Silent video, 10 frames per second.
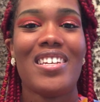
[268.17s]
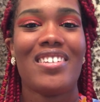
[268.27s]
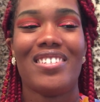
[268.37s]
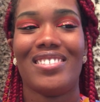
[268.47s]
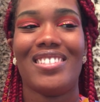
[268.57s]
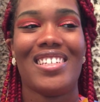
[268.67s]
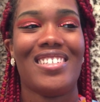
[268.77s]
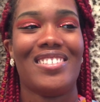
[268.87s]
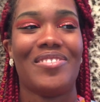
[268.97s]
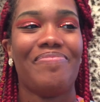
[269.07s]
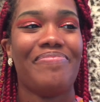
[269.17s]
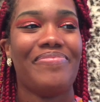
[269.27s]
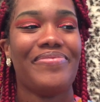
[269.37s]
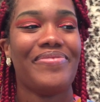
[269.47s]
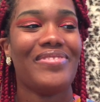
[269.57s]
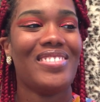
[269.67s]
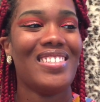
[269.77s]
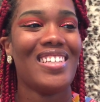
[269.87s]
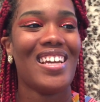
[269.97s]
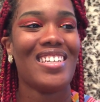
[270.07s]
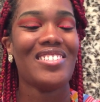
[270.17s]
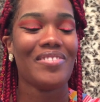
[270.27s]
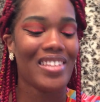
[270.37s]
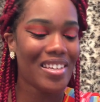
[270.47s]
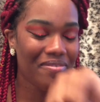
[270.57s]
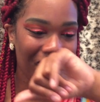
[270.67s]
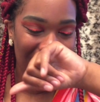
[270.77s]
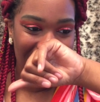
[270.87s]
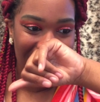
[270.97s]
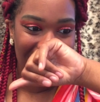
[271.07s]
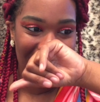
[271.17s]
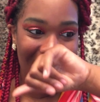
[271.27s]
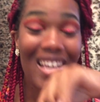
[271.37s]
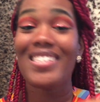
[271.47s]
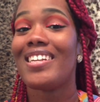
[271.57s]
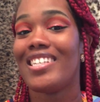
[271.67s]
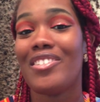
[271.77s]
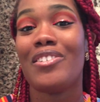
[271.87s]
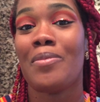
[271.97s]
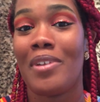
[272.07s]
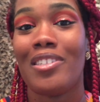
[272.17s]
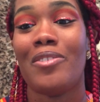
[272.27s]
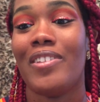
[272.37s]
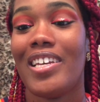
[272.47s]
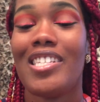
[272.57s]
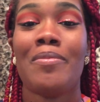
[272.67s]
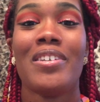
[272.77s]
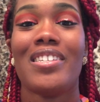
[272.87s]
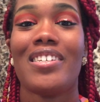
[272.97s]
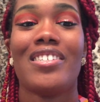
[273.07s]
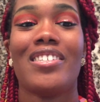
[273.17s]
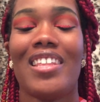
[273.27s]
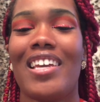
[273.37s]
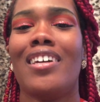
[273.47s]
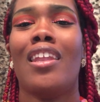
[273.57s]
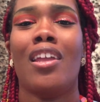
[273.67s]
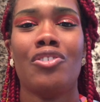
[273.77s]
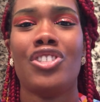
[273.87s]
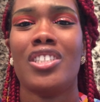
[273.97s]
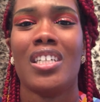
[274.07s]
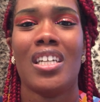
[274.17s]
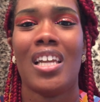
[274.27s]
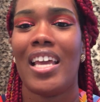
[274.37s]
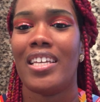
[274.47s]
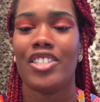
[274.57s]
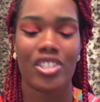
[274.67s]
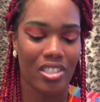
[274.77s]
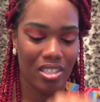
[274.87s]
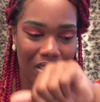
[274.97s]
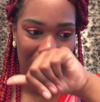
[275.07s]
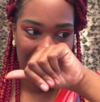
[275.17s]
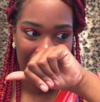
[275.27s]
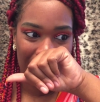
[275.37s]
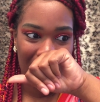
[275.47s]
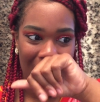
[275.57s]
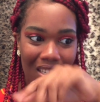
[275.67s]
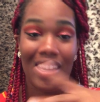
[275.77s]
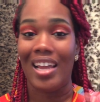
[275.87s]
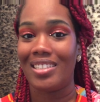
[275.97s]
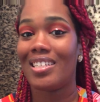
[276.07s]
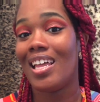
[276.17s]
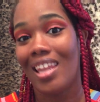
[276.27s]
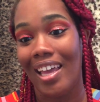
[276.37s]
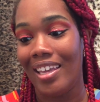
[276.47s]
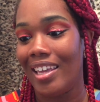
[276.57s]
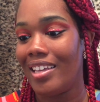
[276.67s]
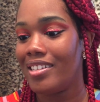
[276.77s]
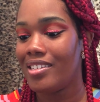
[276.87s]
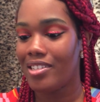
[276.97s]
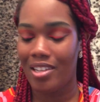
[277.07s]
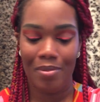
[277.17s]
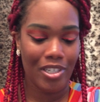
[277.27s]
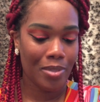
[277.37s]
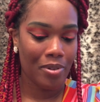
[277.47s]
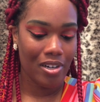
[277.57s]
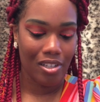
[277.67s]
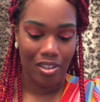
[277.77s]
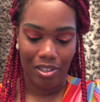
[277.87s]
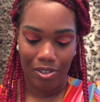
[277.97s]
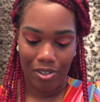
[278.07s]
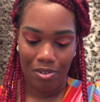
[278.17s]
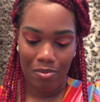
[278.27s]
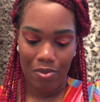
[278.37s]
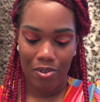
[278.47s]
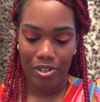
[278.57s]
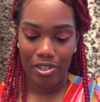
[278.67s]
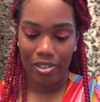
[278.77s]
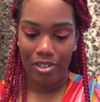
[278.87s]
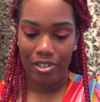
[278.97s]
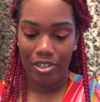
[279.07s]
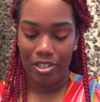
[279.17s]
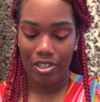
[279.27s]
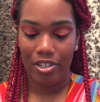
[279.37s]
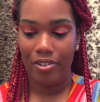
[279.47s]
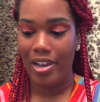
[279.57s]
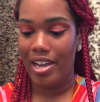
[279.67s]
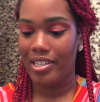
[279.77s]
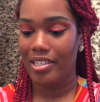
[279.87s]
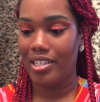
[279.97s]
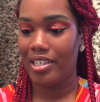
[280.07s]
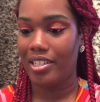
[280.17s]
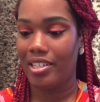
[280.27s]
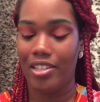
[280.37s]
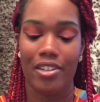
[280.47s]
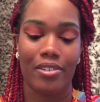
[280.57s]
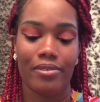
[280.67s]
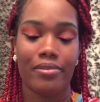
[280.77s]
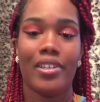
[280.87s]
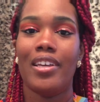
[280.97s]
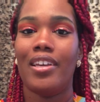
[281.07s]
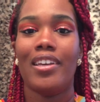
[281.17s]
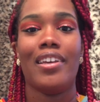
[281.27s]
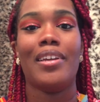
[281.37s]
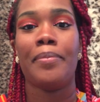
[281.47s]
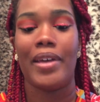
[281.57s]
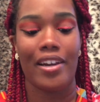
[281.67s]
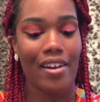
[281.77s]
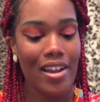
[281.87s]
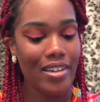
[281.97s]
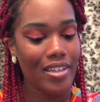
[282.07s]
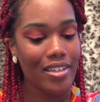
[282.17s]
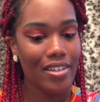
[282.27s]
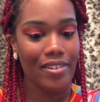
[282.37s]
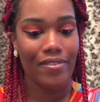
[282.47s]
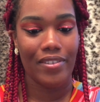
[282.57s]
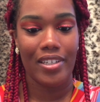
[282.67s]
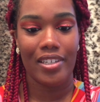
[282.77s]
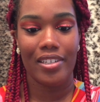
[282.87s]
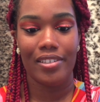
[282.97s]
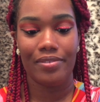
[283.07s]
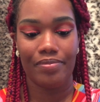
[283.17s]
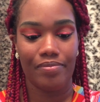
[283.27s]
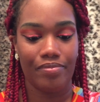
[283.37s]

like, like a, I don't, like, it has a nice little smell to it. Like, it smells like a, like a lotion, like just nice. I like it. So let me just put on a little more just so you guys can, you know, get a better idea of it.